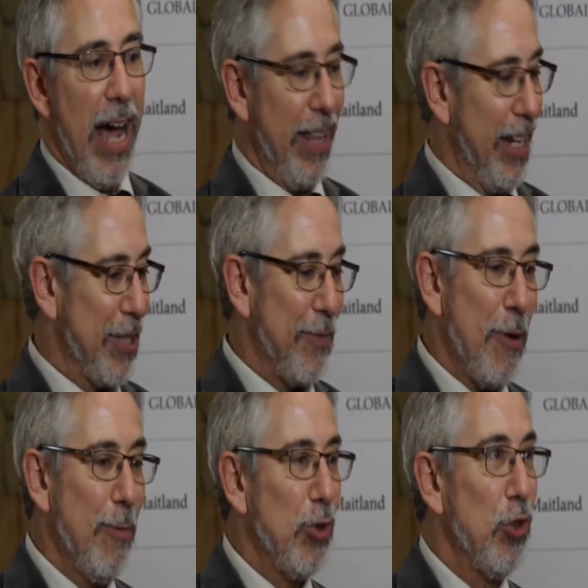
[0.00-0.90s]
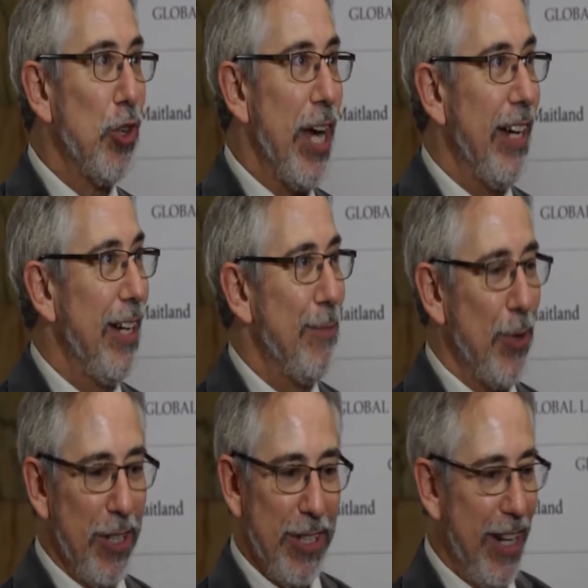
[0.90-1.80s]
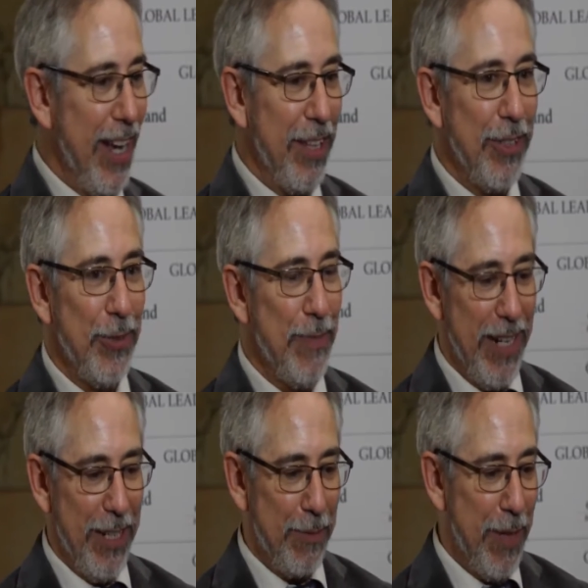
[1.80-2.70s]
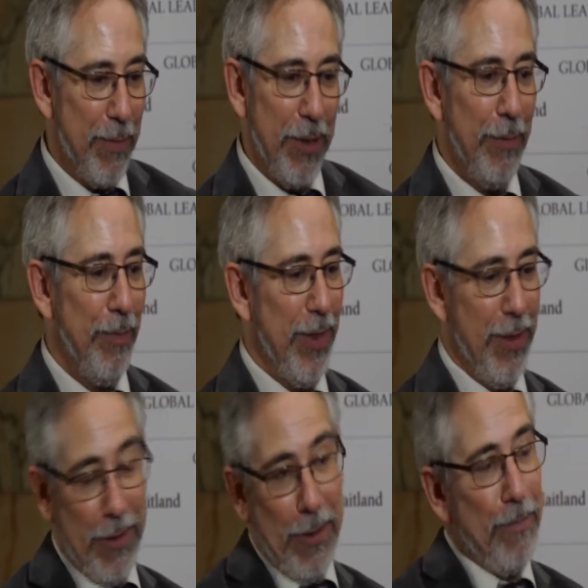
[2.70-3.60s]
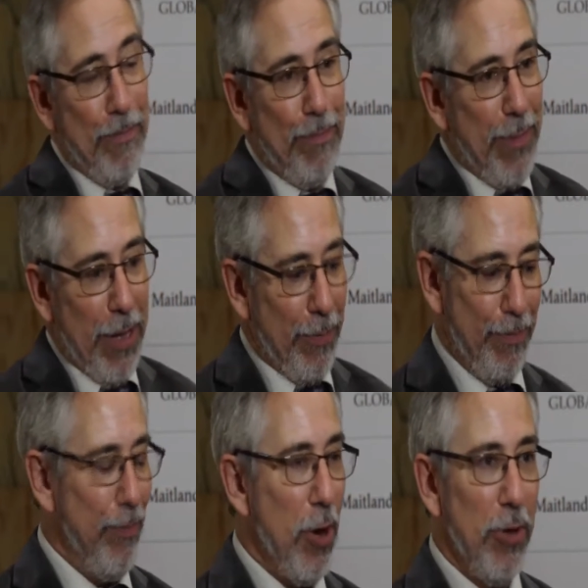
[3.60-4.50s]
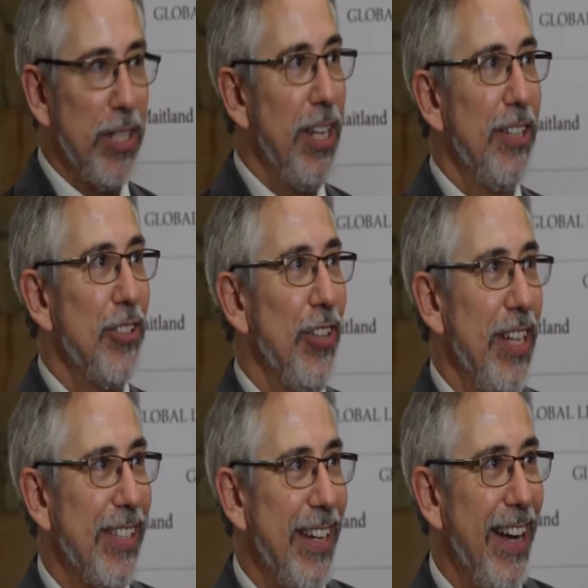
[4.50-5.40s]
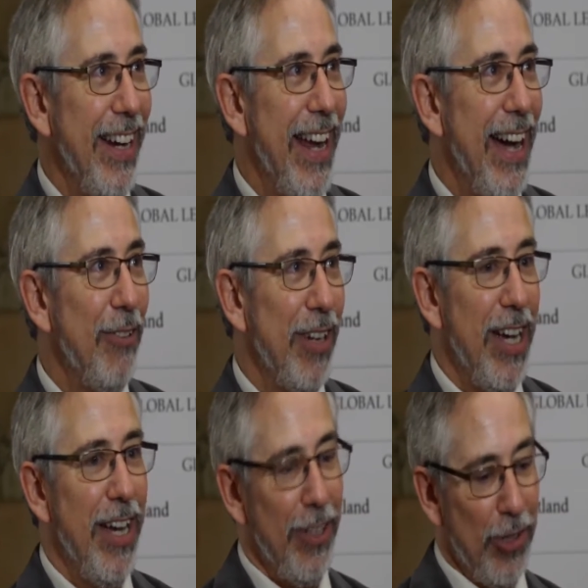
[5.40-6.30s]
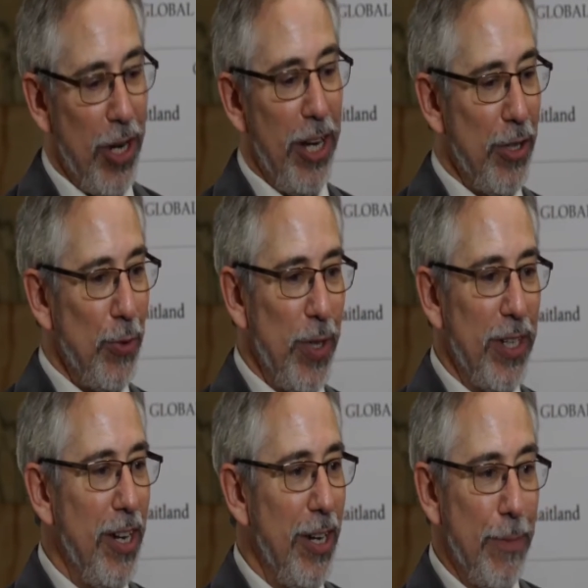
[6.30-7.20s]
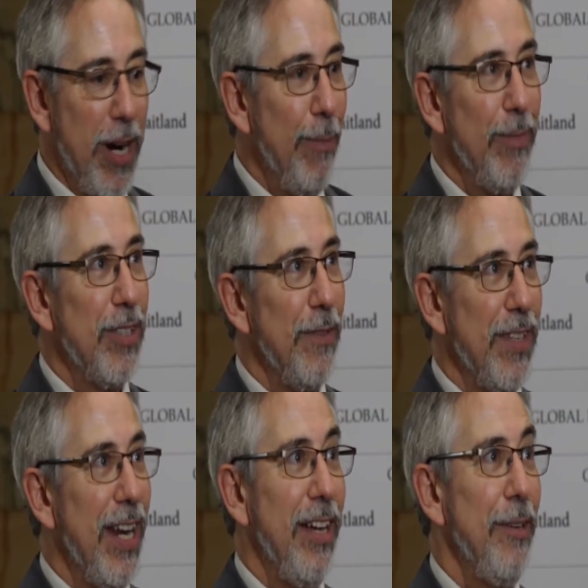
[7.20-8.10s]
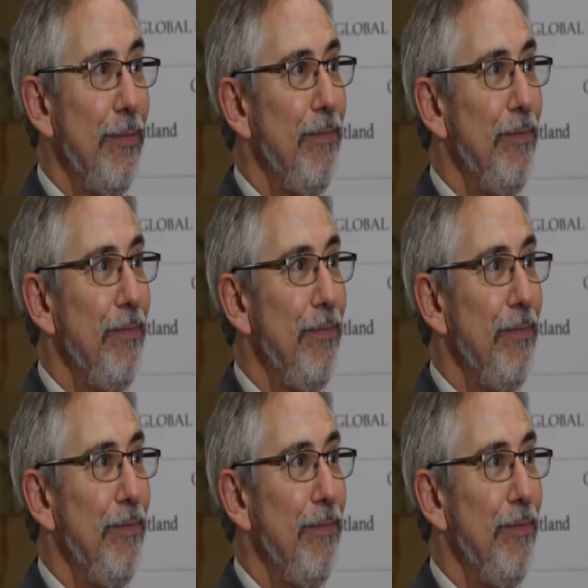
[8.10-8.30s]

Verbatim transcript: I think this forum was great. It brought together tremendous people that know this industry inside and out and trying to work on the problems of today.